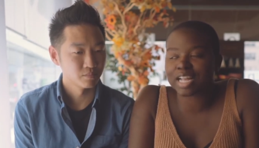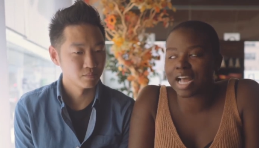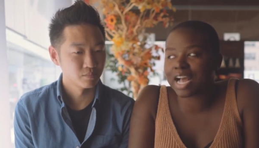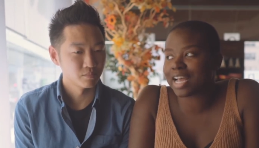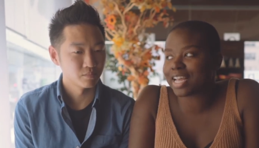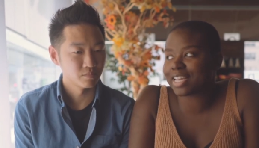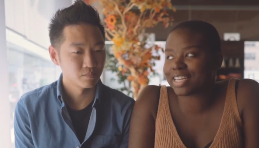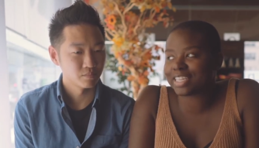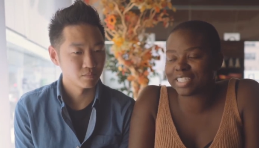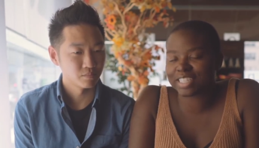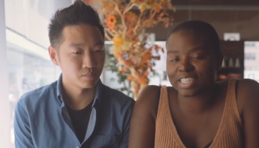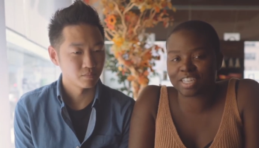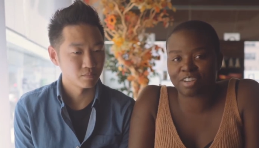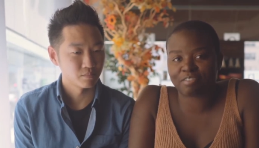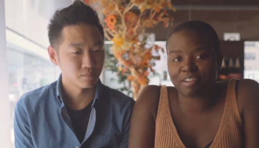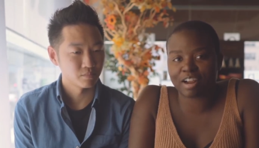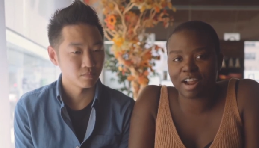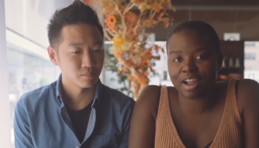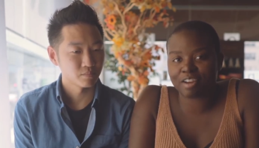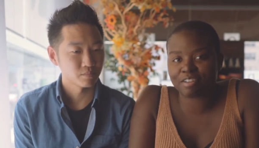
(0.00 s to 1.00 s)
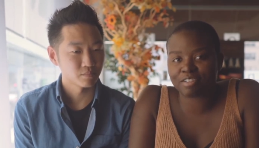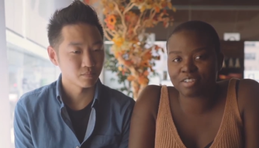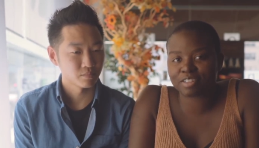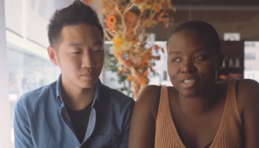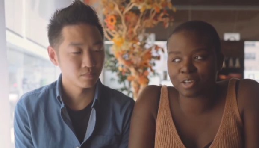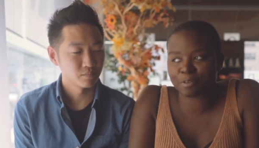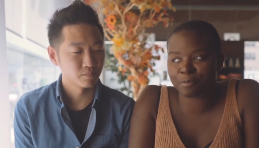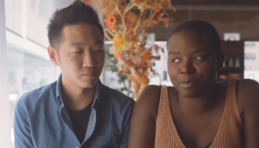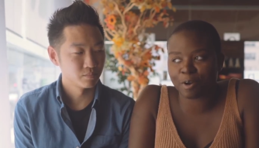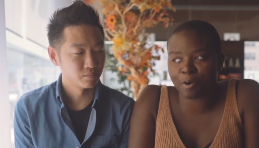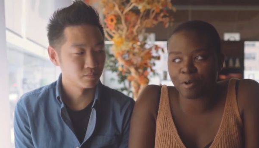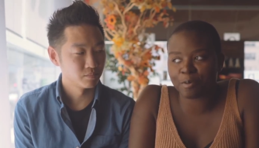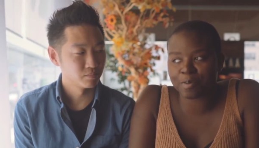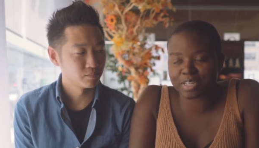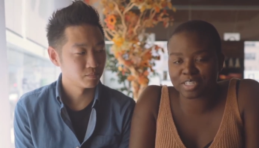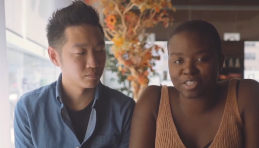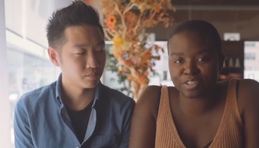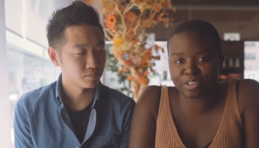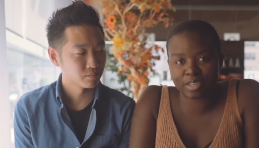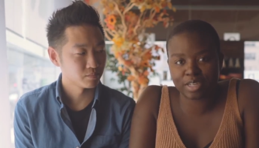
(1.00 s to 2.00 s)
Speaker 1: not anything around so we're
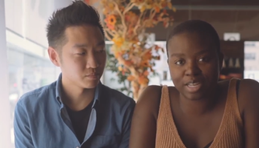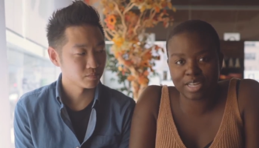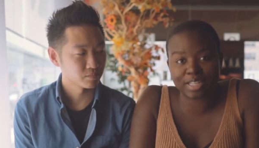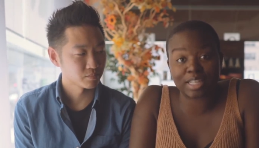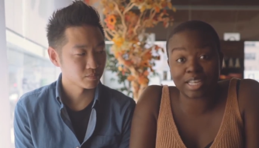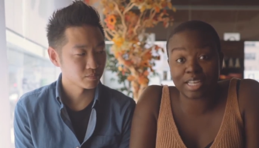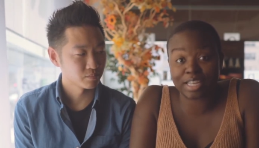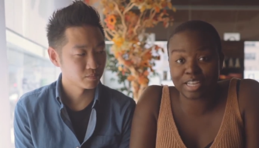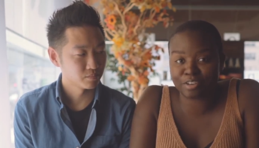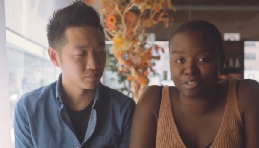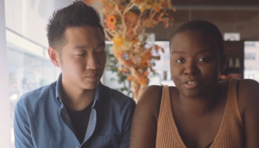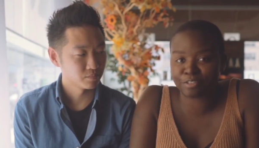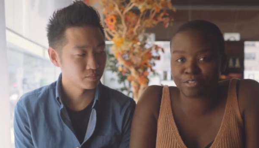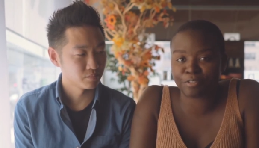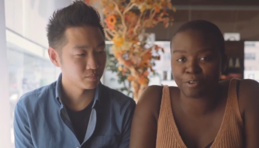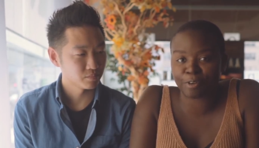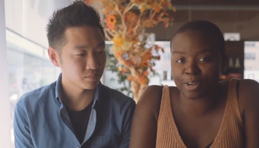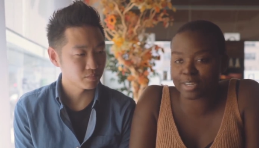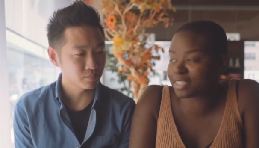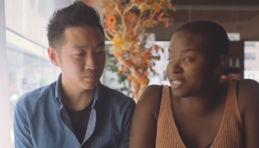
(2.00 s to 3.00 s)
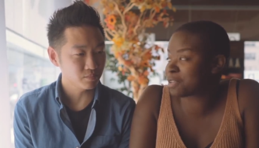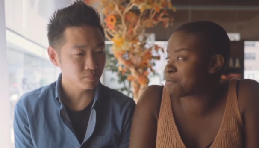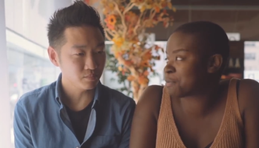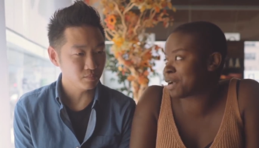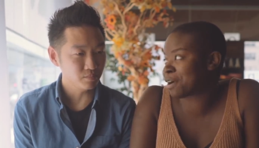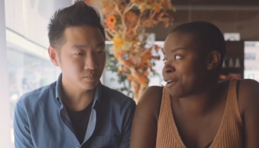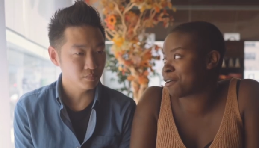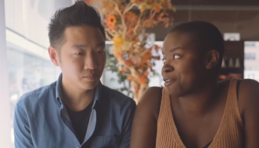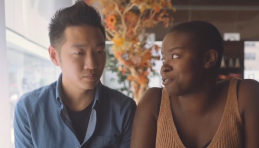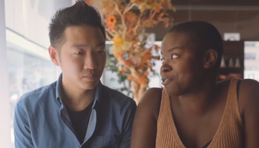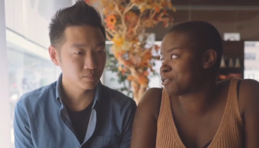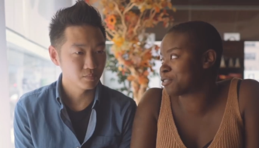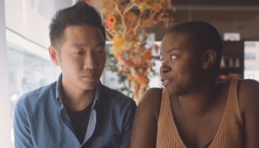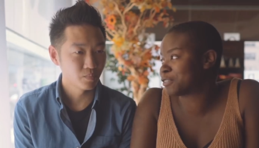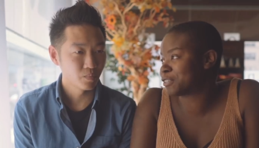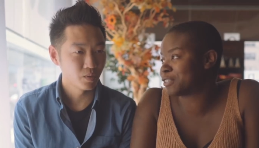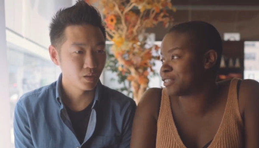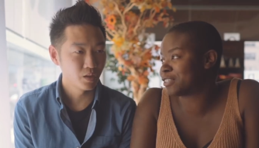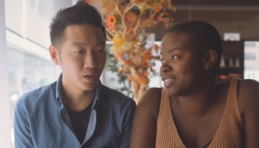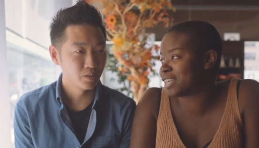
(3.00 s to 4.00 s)
always in the end forced to make our own
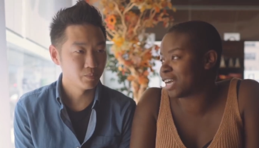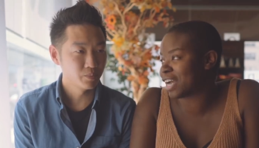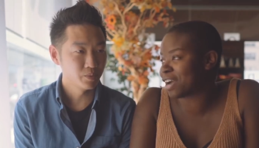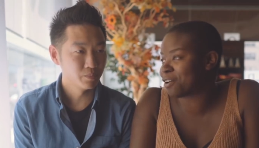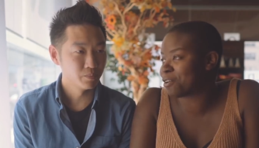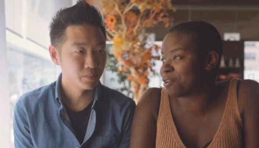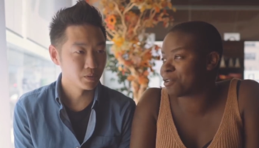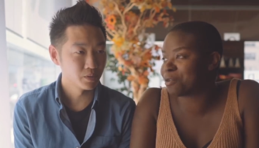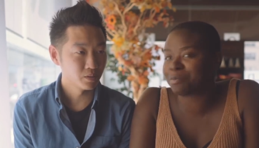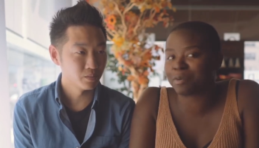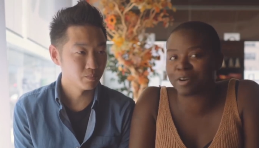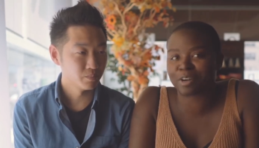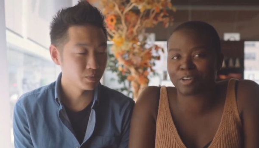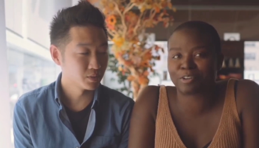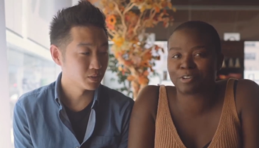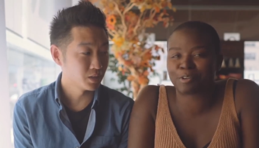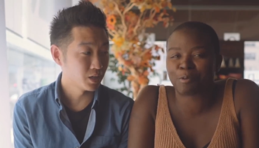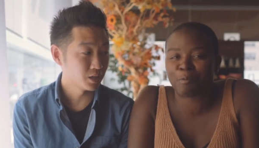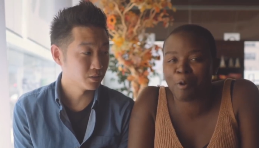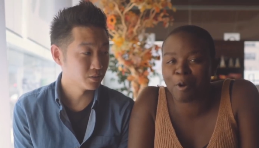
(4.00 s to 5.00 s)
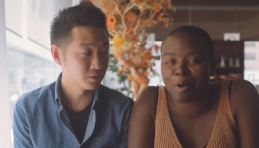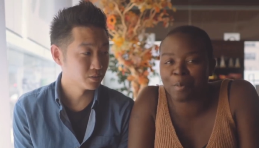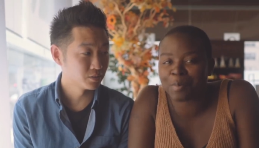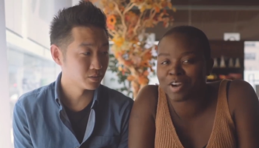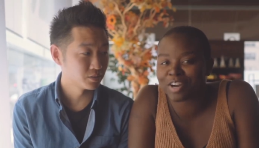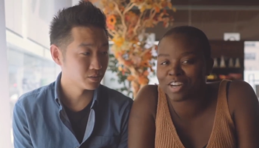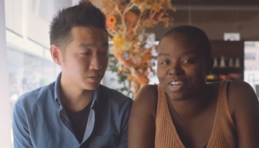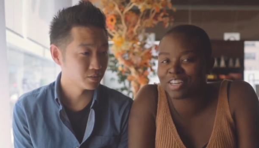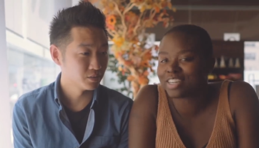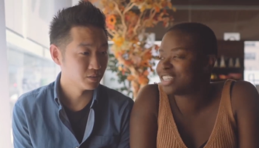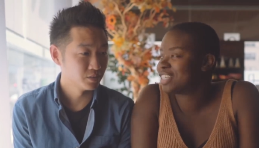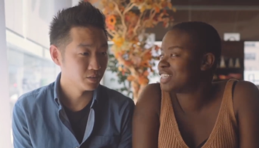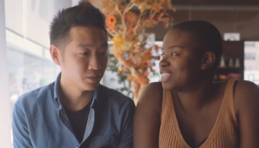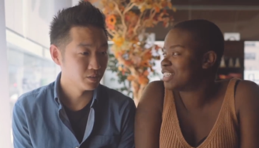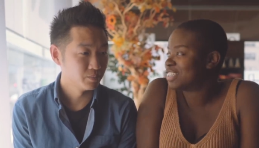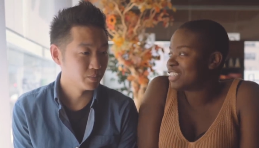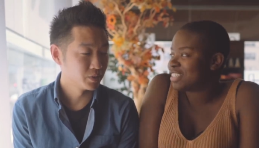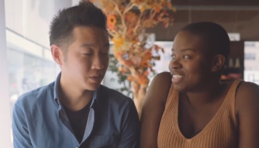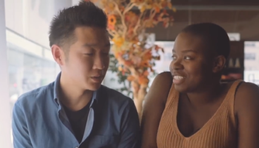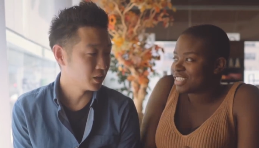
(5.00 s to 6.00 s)
food yeah, at I mean, home or McDonald's. go to walmart
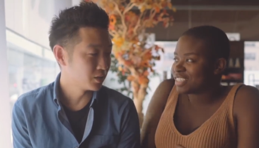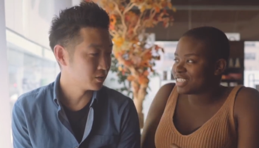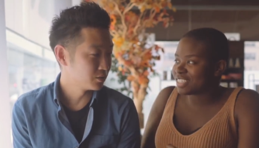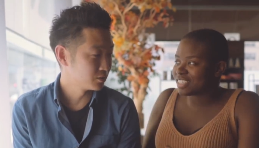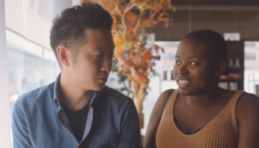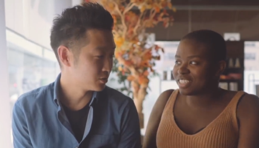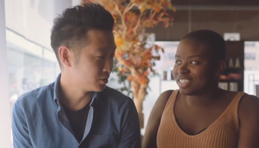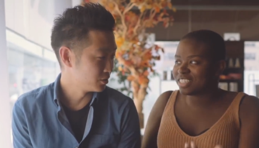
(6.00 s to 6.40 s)
Speaker 2: McDonald's